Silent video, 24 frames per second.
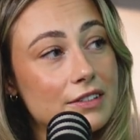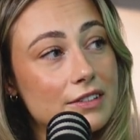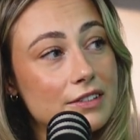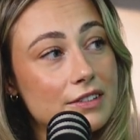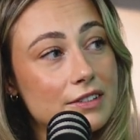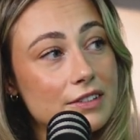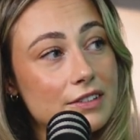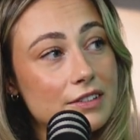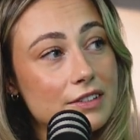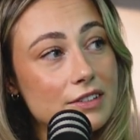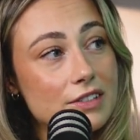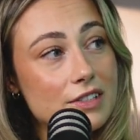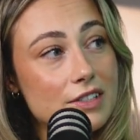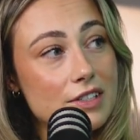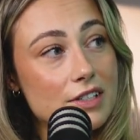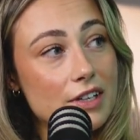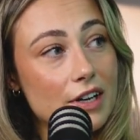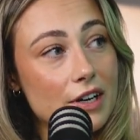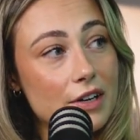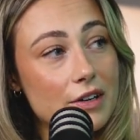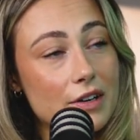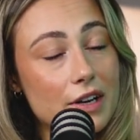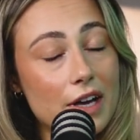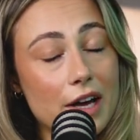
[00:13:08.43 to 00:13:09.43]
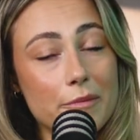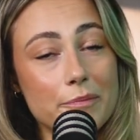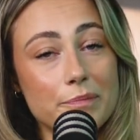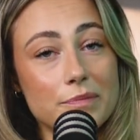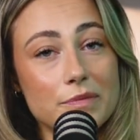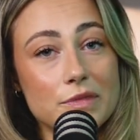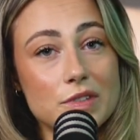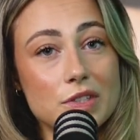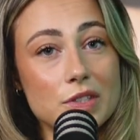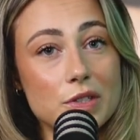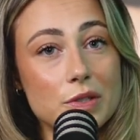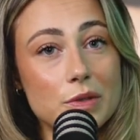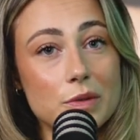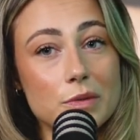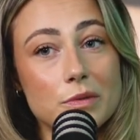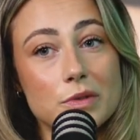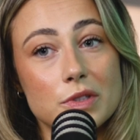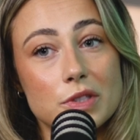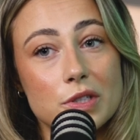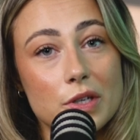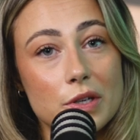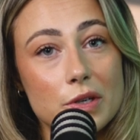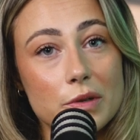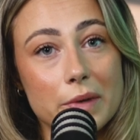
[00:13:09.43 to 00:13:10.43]
Mm-hmm. Don't do
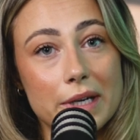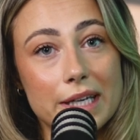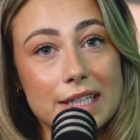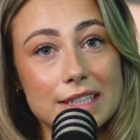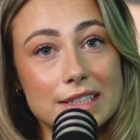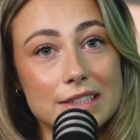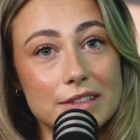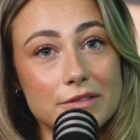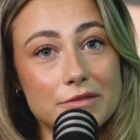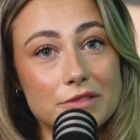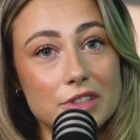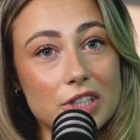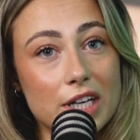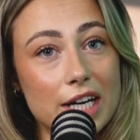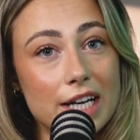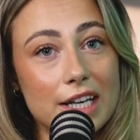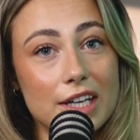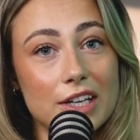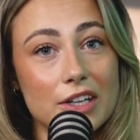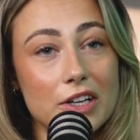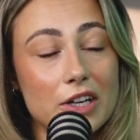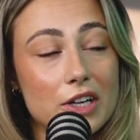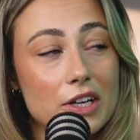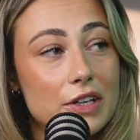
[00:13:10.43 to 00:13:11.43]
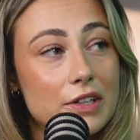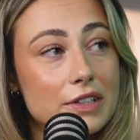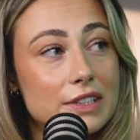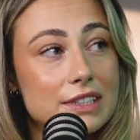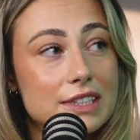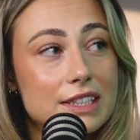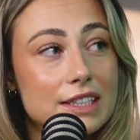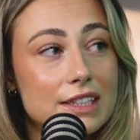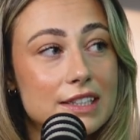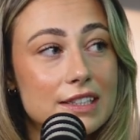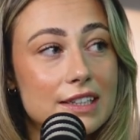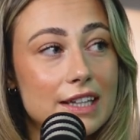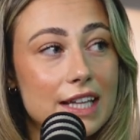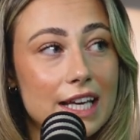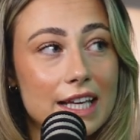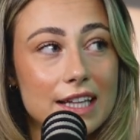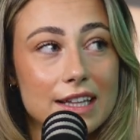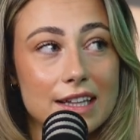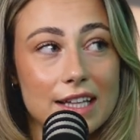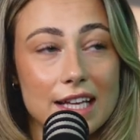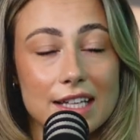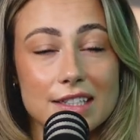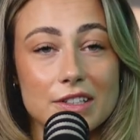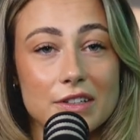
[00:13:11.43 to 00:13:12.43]
2 weeks of training your glutes and
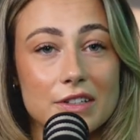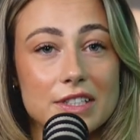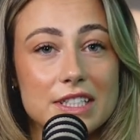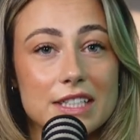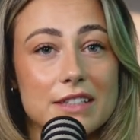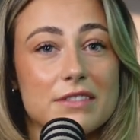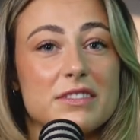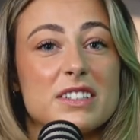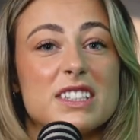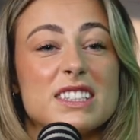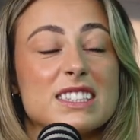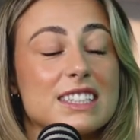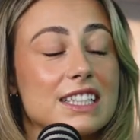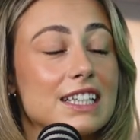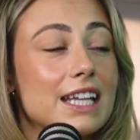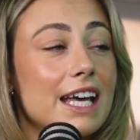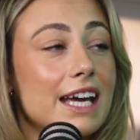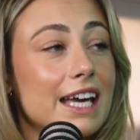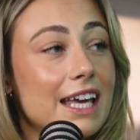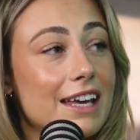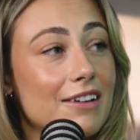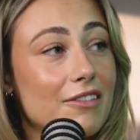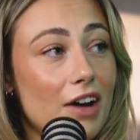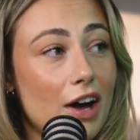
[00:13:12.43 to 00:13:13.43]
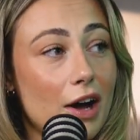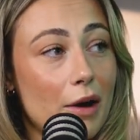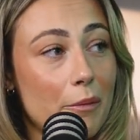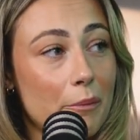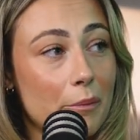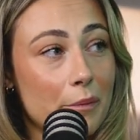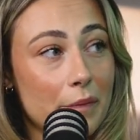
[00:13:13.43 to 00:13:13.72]
think there's no difference and then give up.